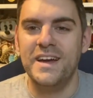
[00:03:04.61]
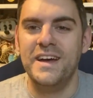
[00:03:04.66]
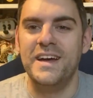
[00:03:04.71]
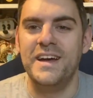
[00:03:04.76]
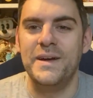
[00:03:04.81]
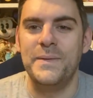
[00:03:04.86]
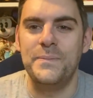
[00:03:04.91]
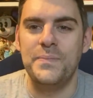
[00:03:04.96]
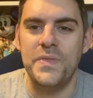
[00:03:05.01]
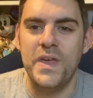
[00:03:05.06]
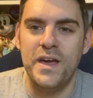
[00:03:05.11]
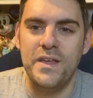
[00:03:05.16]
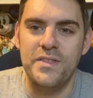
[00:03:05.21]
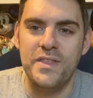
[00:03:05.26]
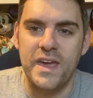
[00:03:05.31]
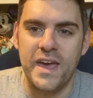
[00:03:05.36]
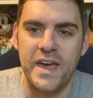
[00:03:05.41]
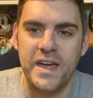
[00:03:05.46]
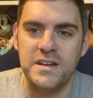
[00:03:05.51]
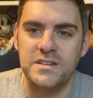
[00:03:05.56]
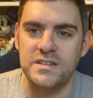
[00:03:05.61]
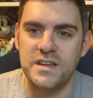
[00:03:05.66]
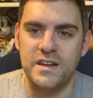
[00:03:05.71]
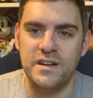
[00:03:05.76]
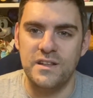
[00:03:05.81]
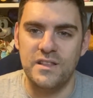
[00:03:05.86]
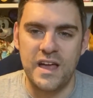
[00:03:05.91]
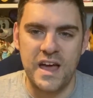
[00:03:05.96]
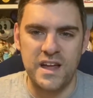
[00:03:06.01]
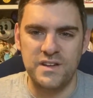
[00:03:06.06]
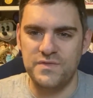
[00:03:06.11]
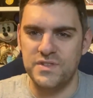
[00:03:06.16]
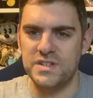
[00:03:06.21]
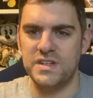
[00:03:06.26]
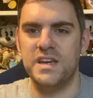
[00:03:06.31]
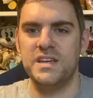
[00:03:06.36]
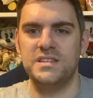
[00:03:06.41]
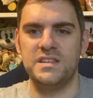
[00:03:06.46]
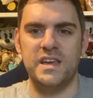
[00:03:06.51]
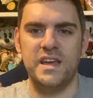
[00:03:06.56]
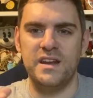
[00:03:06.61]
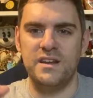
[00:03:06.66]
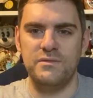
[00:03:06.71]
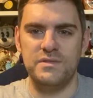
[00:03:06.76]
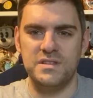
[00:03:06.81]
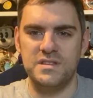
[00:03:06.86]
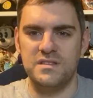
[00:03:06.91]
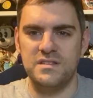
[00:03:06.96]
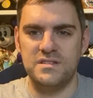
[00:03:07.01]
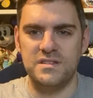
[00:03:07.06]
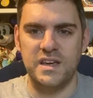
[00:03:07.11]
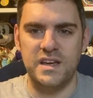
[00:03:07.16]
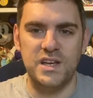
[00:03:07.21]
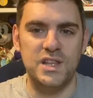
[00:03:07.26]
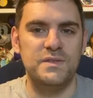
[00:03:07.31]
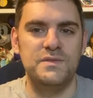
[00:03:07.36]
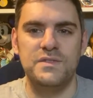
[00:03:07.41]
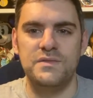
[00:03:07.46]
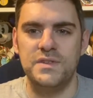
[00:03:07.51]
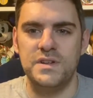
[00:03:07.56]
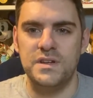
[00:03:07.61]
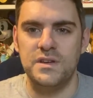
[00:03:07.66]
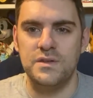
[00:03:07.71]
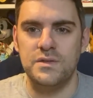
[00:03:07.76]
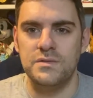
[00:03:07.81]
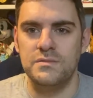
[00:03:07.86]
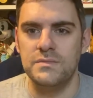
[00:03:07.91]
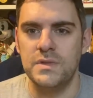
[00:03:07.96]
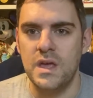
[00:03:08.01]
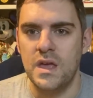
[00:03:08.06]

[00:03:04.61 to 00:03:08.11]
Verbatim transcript: um, at the end, and I'll advertise it anyways in the title of the video.